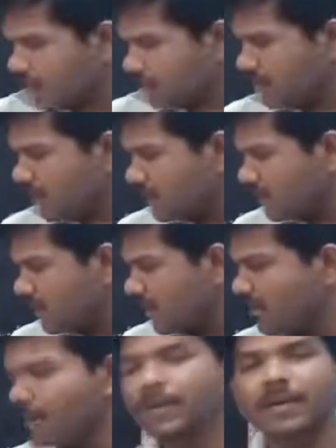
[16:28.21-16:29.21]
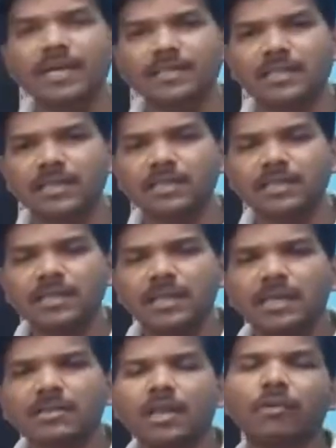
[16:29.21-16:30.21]
These developed nations,
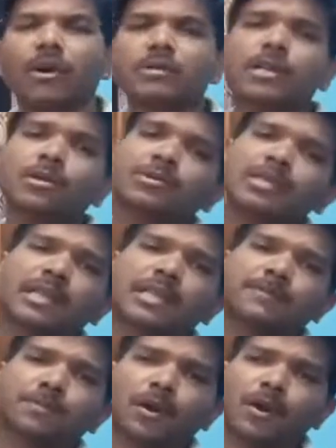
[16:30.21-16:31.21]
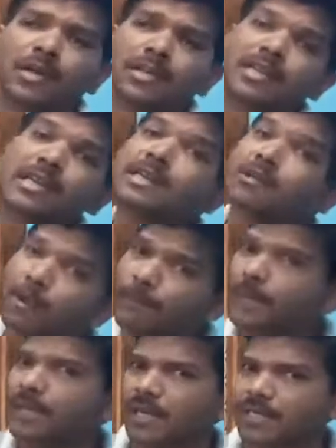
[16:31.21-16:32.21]
they wanted to sell their product in the
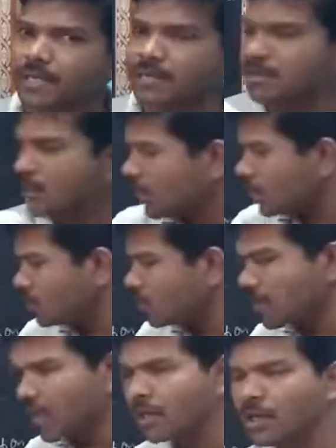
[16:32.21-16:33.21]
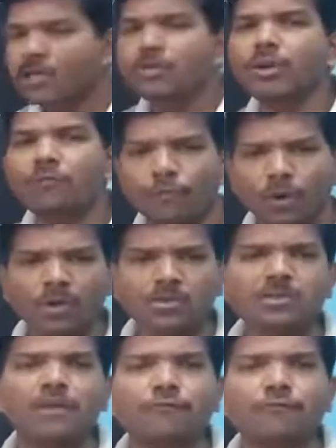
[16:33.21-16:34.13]
developing nations, so that they force